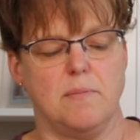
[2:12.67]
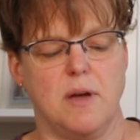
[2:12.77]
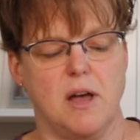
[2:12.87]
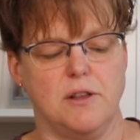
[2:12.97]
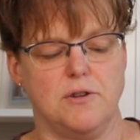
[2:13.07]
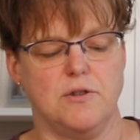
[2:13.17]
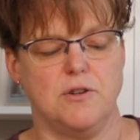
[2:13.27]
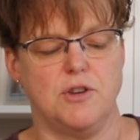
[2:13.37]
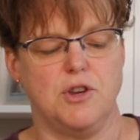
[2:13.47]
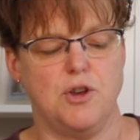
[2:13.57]

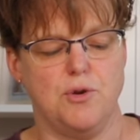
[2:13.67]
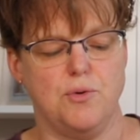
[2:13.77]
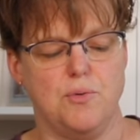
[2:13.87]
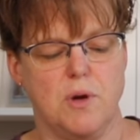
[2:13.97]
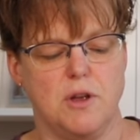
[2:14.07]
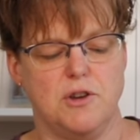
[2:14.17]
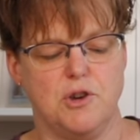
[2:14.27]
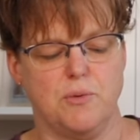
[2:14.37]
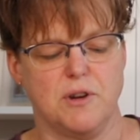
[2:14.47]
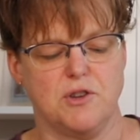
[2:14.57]
color 2
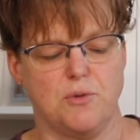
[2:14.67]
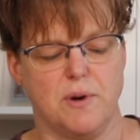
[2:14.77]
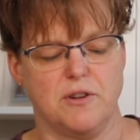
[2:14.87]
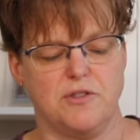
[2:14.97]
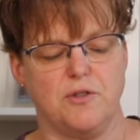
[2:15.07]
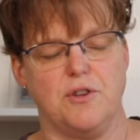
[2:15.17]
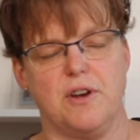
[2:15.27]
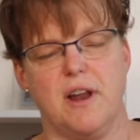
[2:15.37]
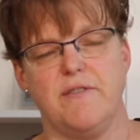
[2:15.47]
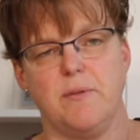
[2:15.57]
2-inch squares. So you're
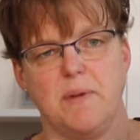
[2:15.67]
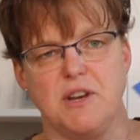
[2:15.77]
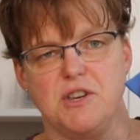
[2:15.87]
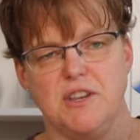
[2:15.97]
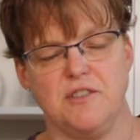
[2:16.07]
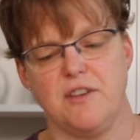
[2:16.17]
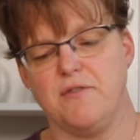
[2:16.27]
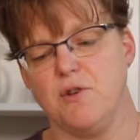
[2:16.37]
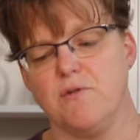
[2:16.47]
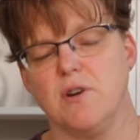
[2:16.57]
going to have a bunch of these
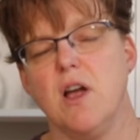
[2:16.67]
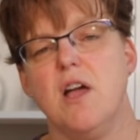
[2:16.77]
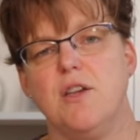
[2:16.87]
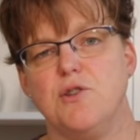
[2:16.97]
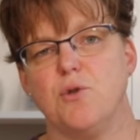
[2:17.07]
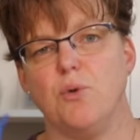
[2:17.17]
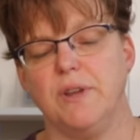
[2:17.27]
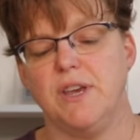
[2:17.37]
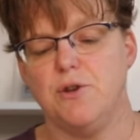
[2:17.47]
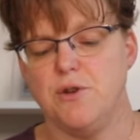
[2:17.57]
left over. You're
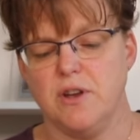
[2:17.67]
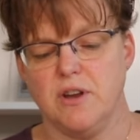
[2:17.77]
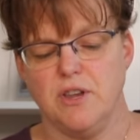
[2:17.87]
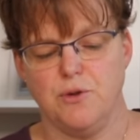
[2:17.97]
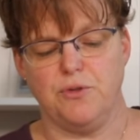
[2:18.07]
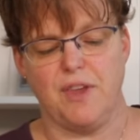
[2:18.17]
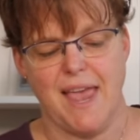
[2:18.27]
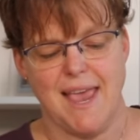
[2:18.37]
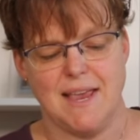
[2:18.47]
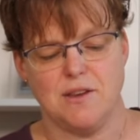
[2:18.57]
only going to use
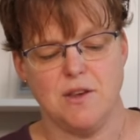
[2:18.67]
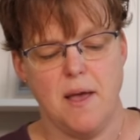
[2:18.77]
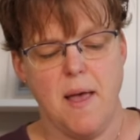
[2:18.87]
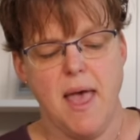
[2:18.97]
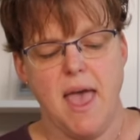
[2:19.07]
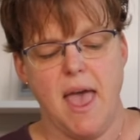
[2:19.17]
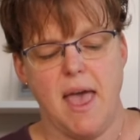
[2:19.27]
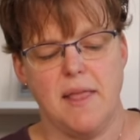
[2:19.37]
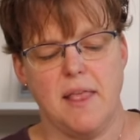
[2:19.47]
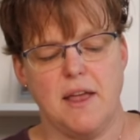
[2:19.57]
8.
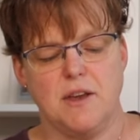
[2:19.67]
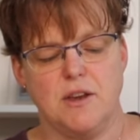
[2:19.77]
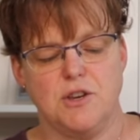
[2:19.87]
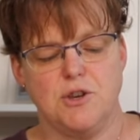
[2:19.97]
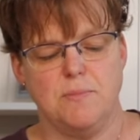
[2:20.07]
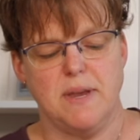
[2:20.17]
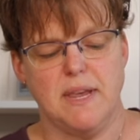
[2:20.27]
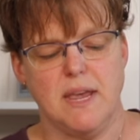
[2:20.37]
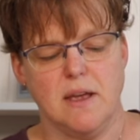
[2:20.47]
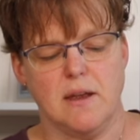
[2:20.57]
And then to
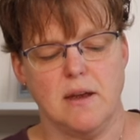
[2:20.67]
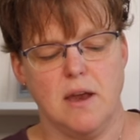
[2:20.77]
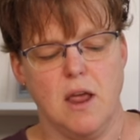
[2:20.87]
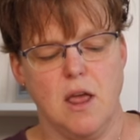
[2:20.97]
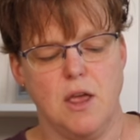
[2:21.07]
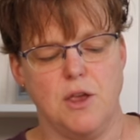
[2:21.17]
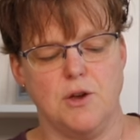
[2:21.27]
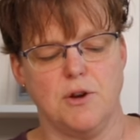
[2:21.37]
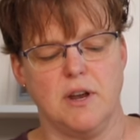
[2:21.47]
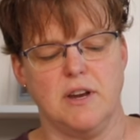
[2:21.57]
begin,
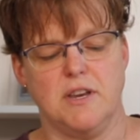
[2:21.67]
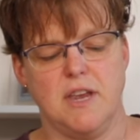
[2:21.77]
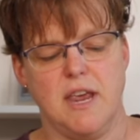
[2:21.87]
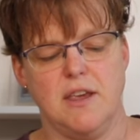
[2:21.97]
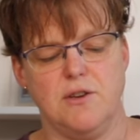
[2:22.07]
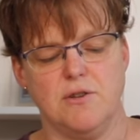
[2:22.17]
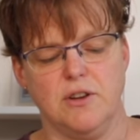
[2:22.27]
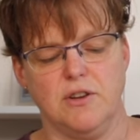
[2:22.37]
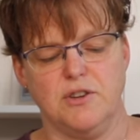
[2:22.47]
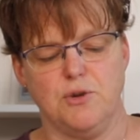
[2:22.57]
you're going to take your
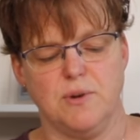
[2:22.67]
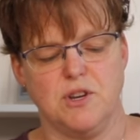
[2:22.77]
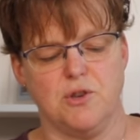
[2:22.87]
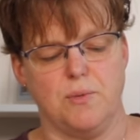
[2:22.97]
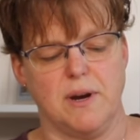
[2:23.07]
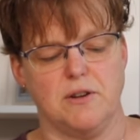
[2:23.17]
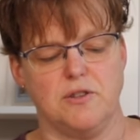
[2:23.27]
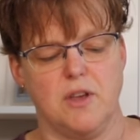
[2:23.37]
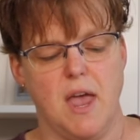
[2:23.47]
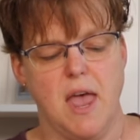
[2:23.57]
little 2-inch
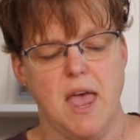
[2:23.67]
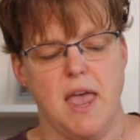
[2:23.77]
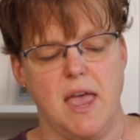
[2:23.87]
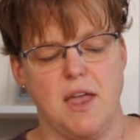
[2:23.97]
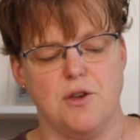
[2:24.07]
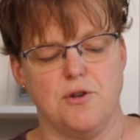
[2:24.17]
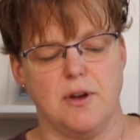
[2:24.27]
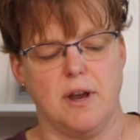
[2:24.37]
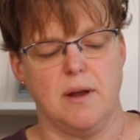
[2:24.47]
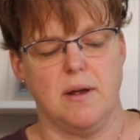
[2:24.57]
squares and you're
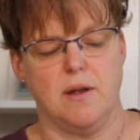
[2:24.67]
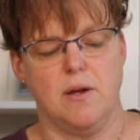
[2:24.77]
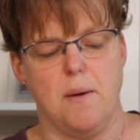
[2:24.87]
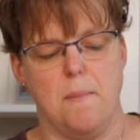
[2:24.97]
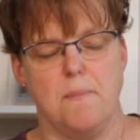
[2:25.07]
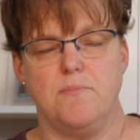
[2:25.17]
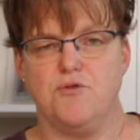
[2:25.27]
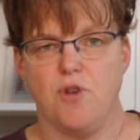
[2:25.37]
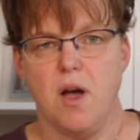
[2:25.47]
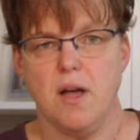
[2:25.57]
going to
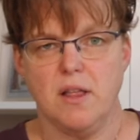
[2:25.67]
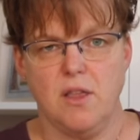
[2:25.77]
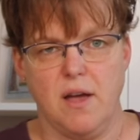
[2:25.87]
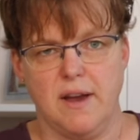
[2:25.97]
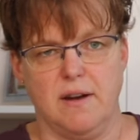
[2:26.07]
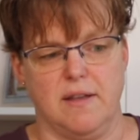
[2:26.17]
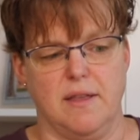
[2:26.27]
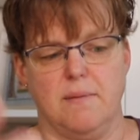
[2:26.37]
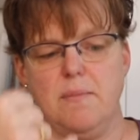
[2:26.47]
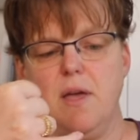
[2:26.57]
draw a line on
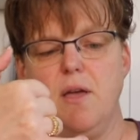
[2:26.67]
them